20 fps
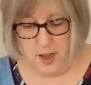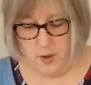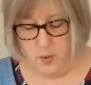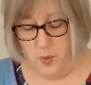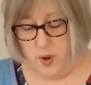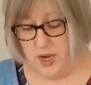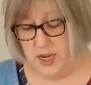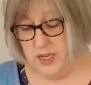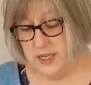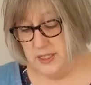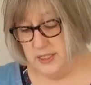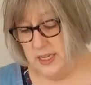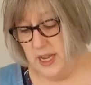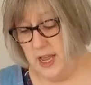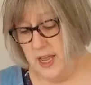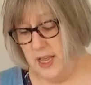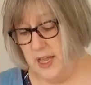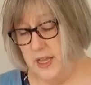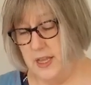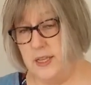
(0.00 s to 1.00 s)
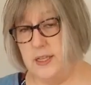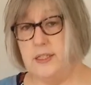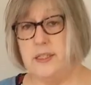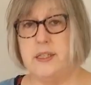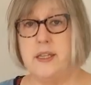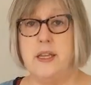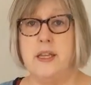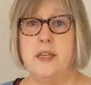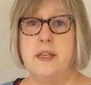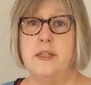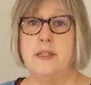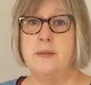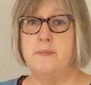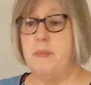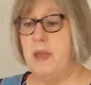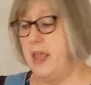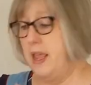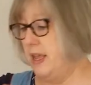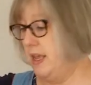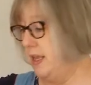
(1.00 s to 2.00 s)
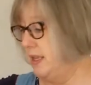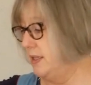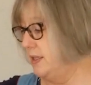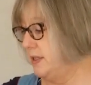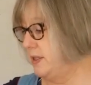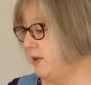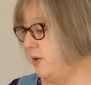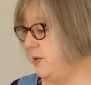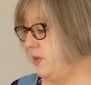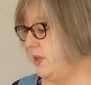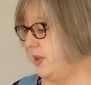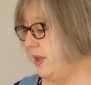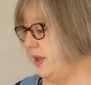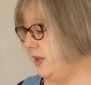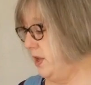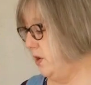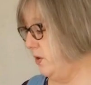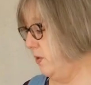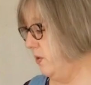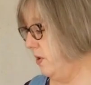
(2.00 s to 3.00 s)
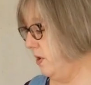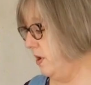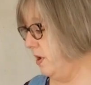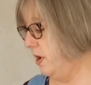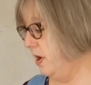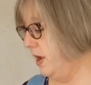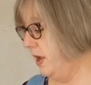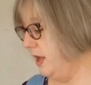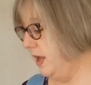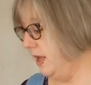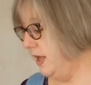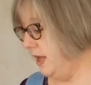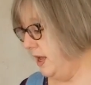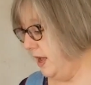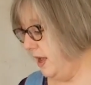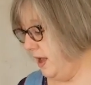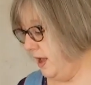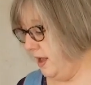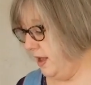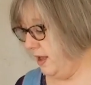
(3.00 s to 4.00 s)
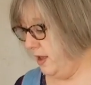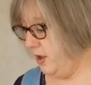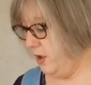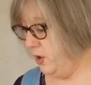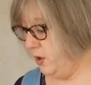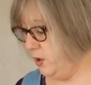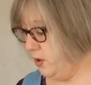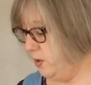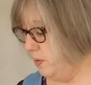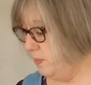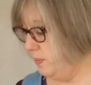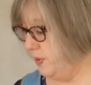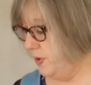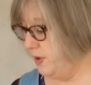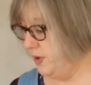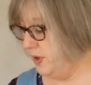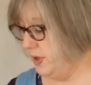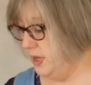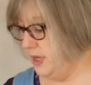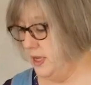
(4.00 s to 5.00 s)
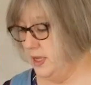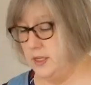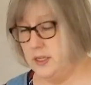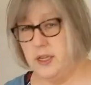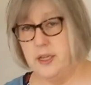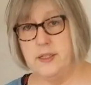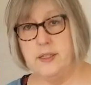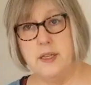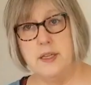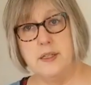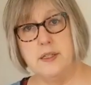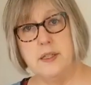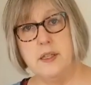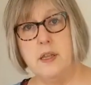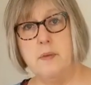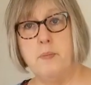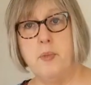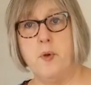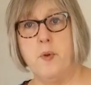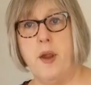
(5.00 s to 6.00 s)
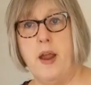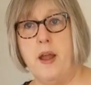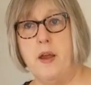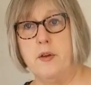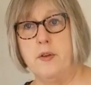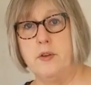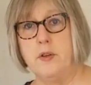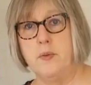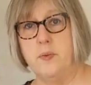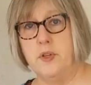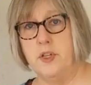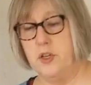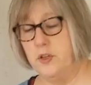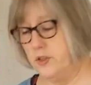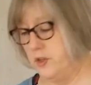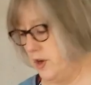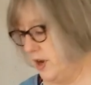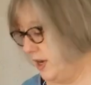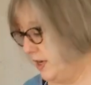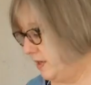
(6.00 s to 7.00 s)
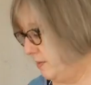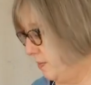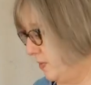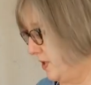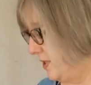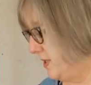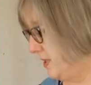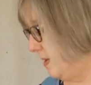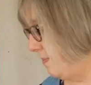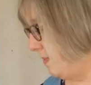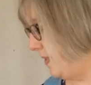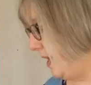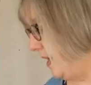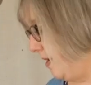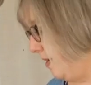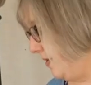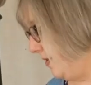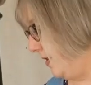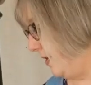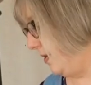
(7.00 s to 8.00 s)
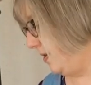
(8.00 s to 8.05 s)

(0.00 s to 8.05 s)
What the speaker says: What it does is make it so that your hoop doesn't slip around when you're trying to put something on